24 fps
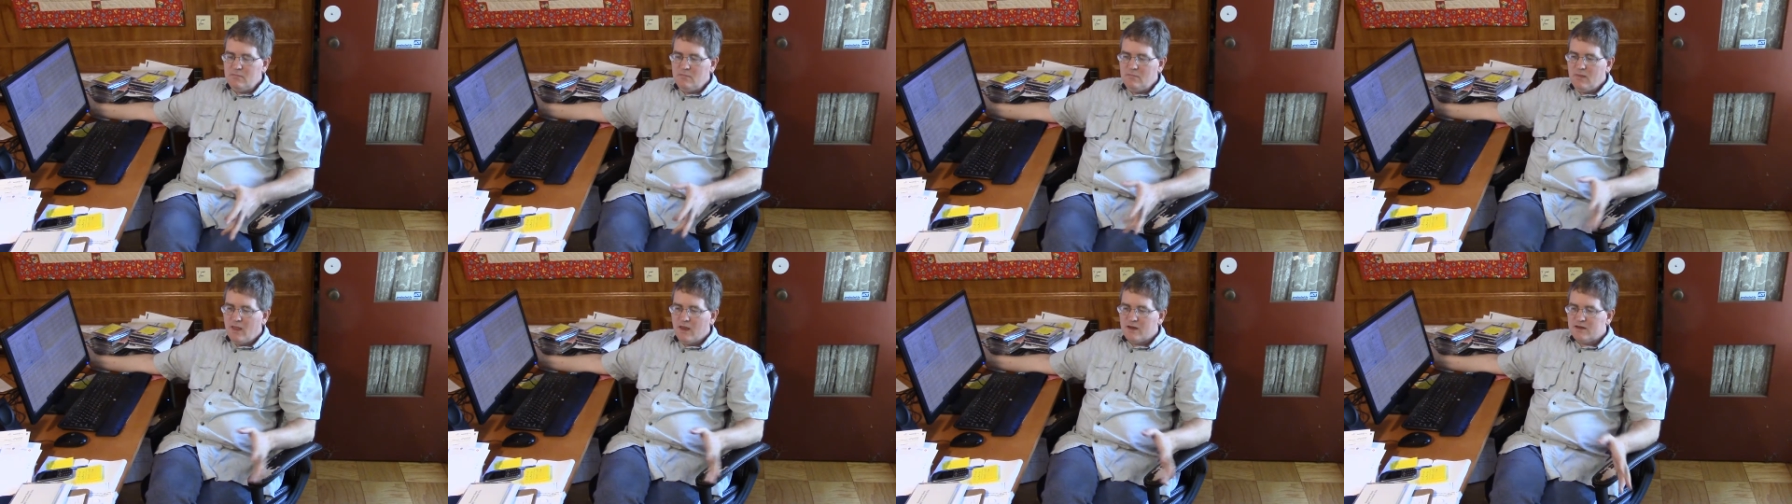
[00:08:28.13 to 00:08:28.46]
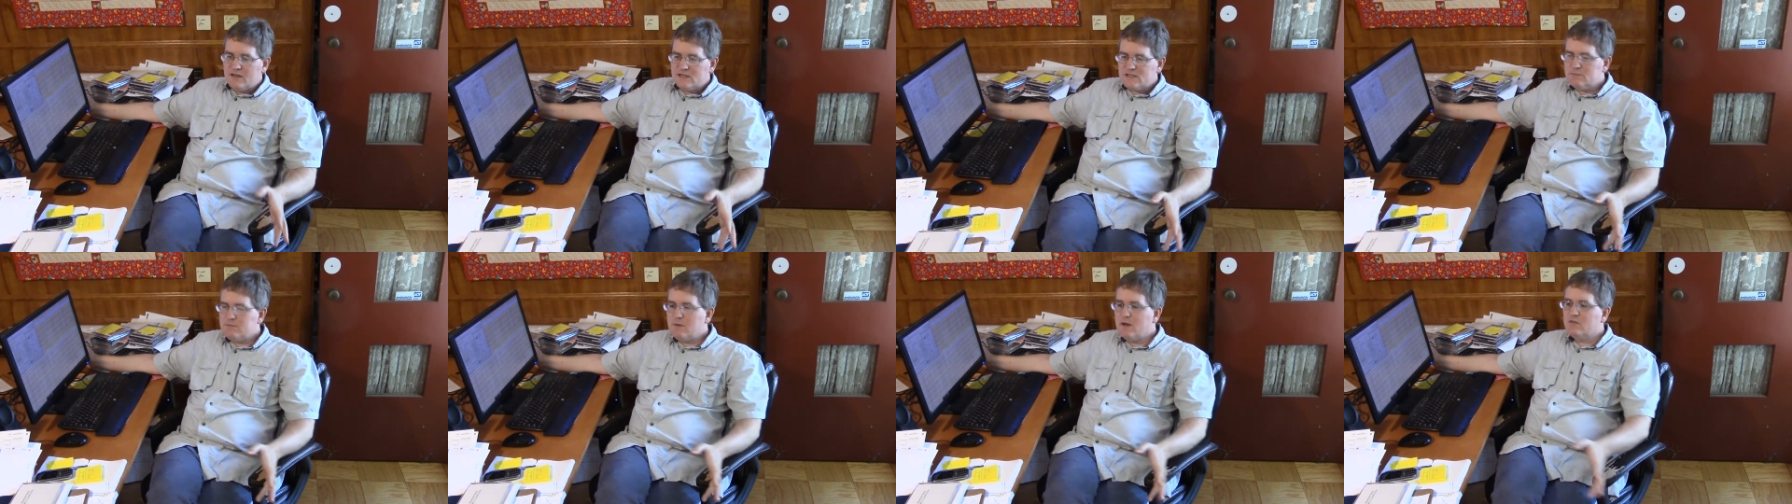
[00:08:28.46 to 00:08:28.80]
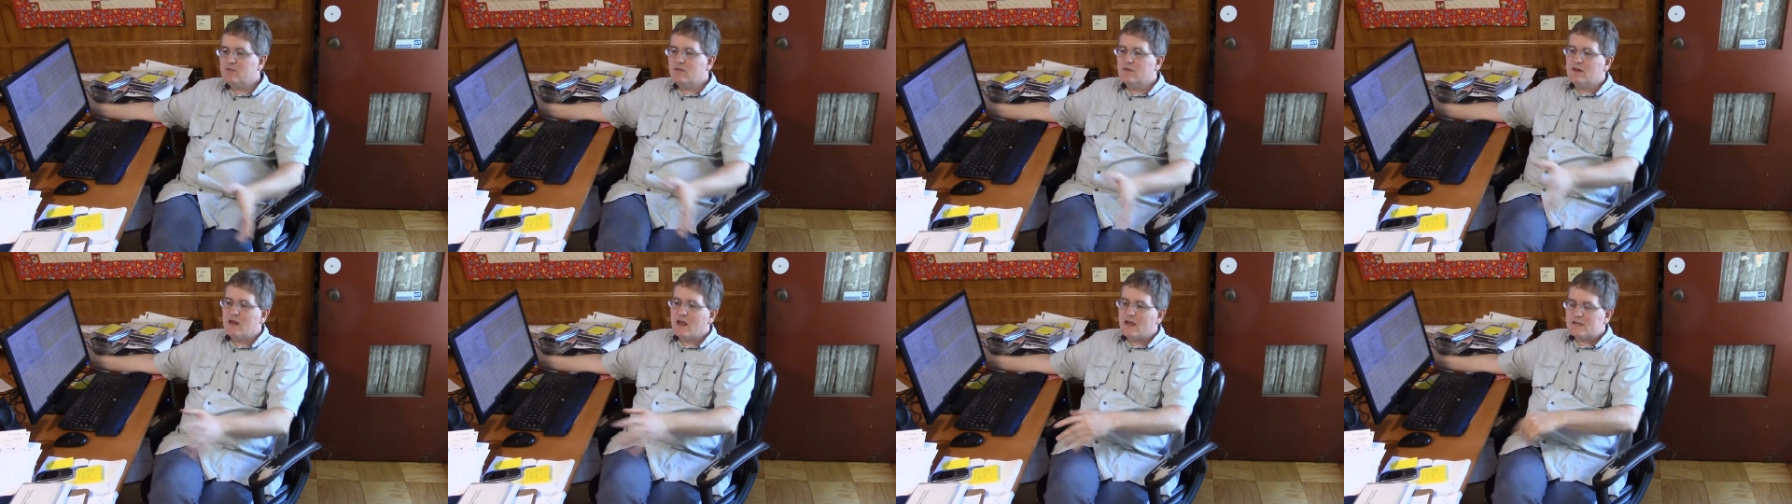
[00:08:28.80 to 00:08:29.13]
anticipate
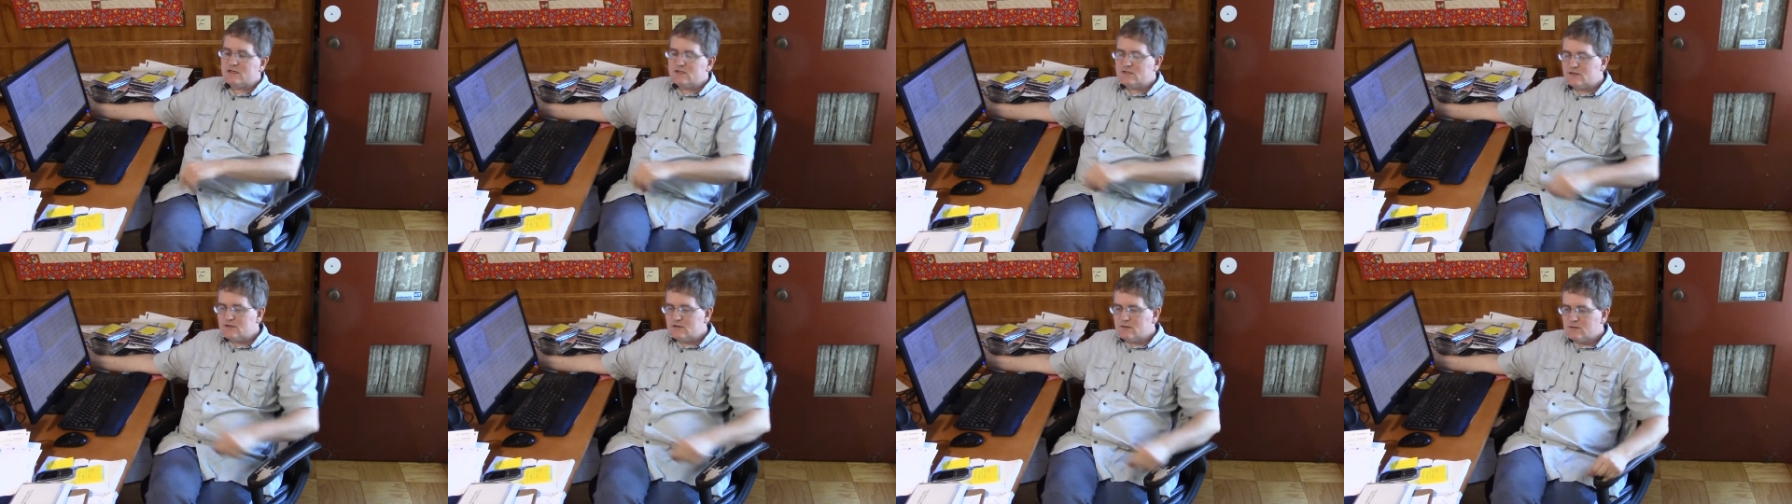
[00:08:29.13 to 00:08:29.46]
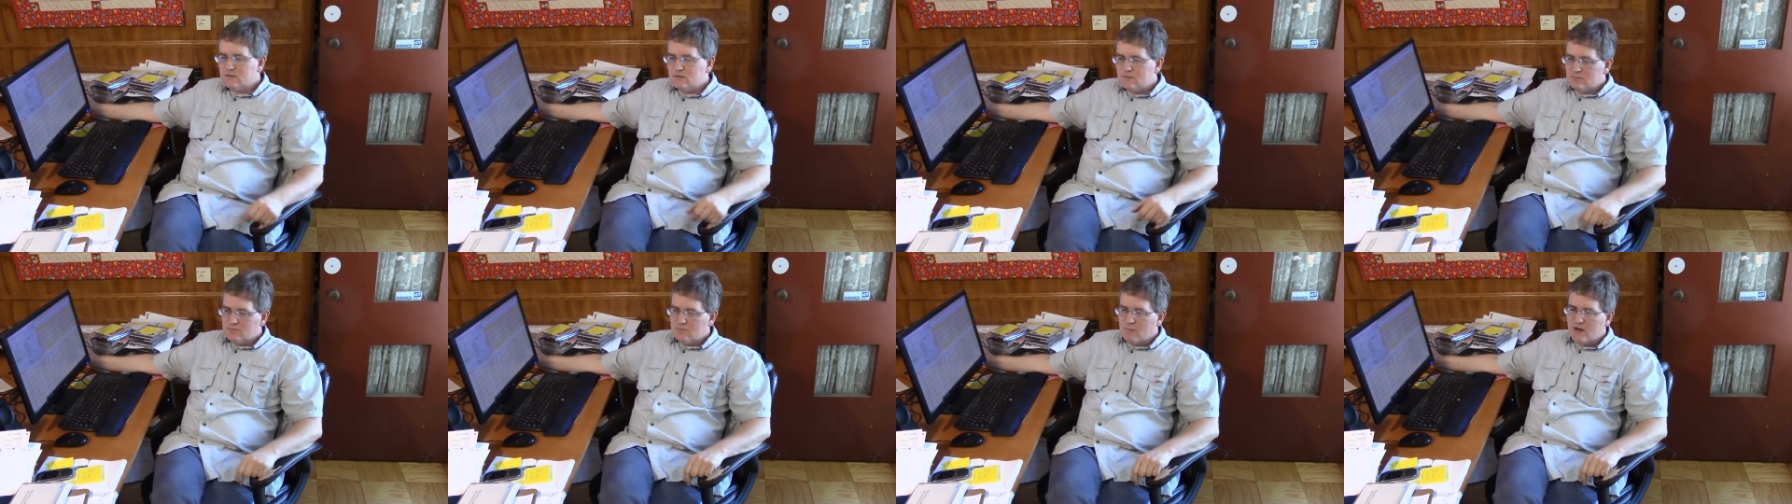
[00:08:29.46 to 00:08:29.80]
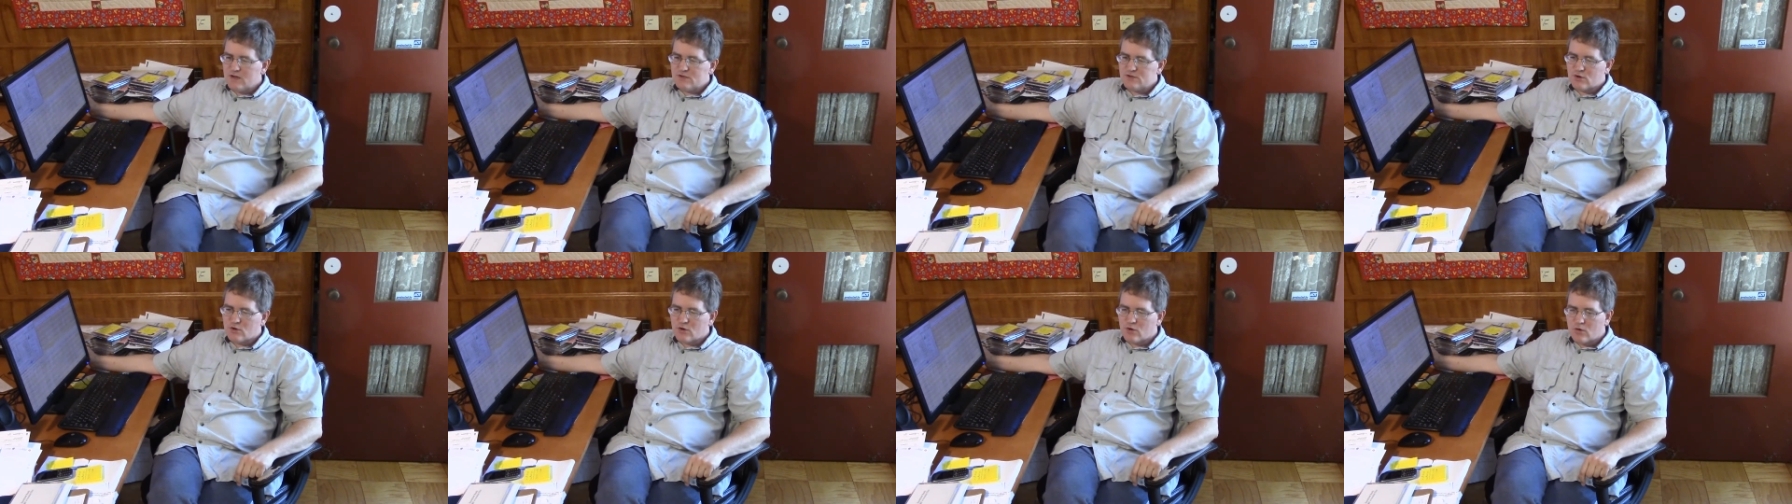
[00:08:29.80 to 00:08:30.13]
the next
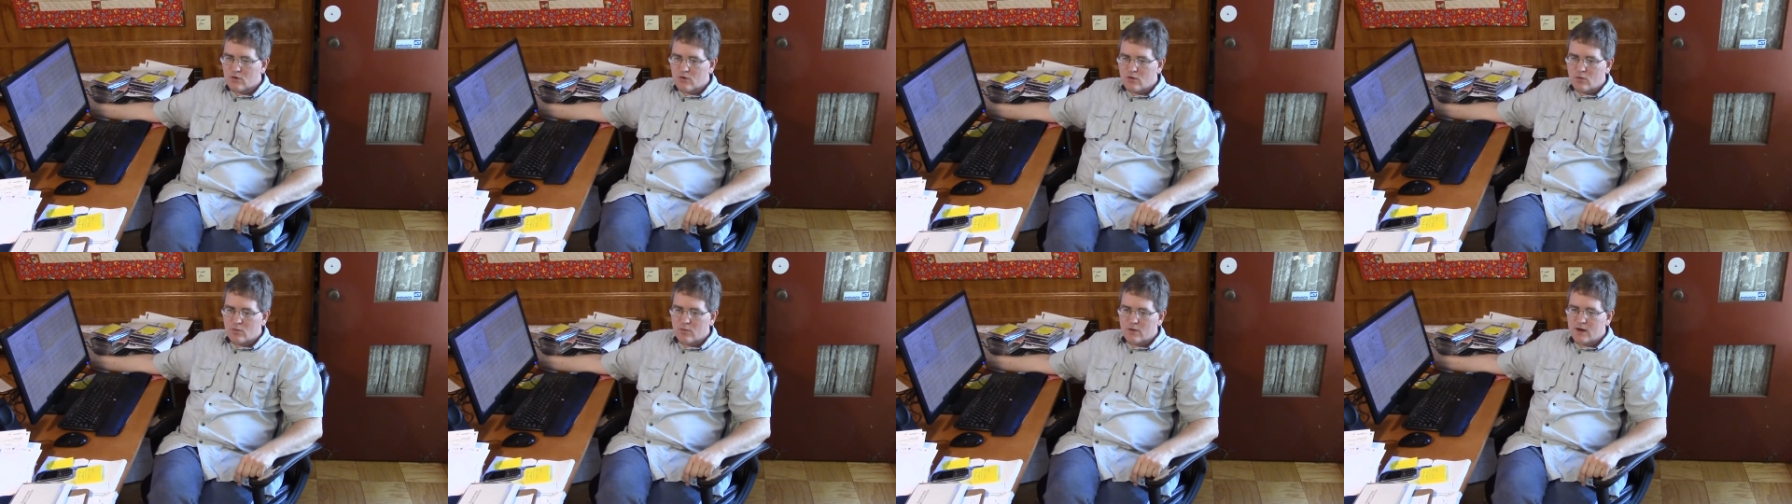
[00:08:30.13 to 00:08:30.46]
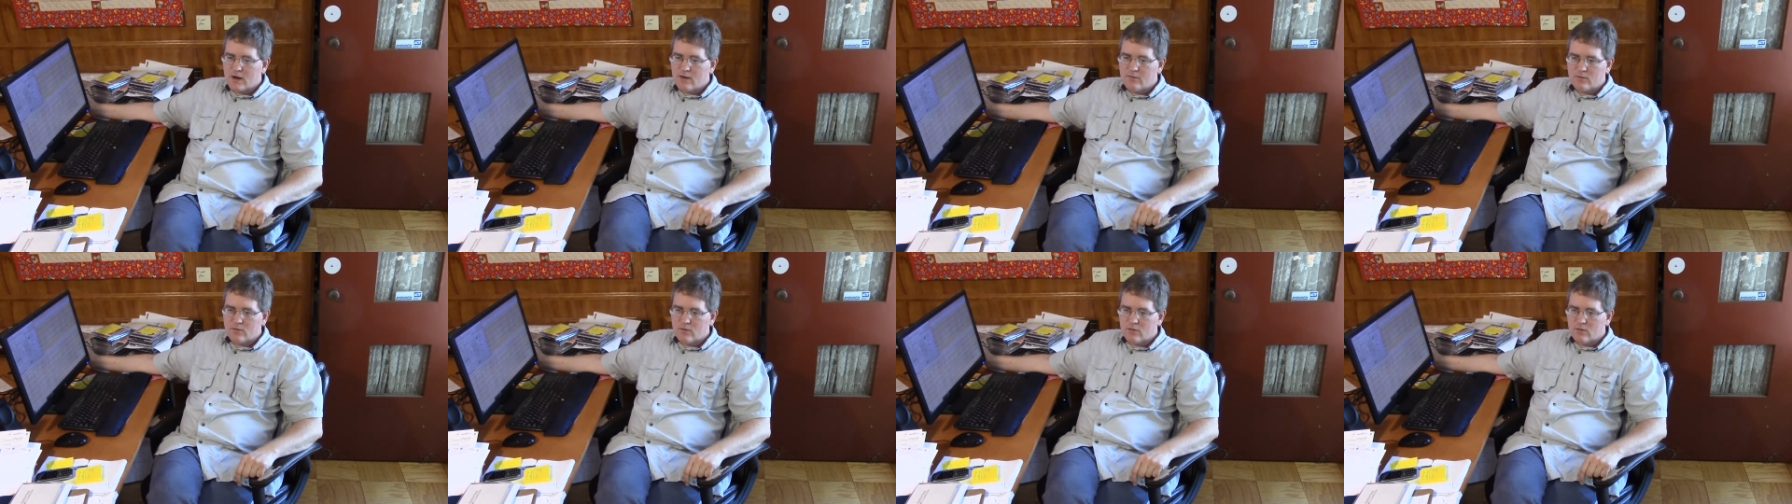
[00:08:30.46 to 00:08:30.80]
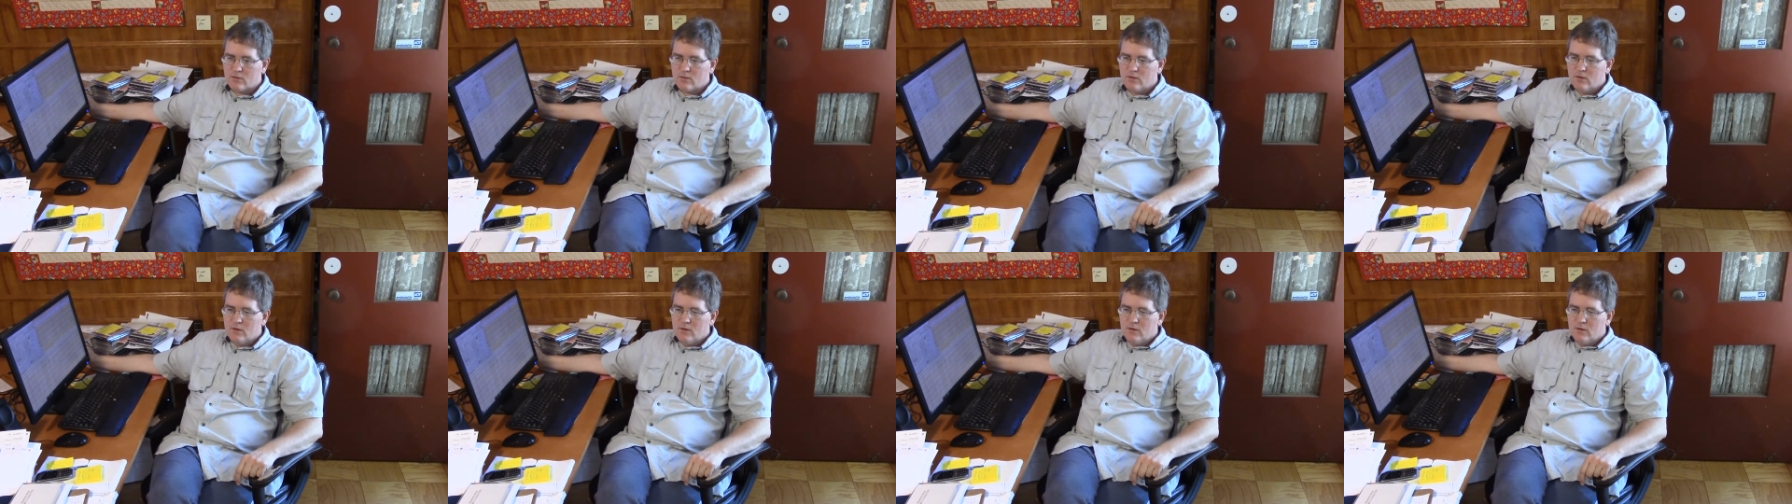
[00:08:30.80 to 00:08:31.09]
measure or whatever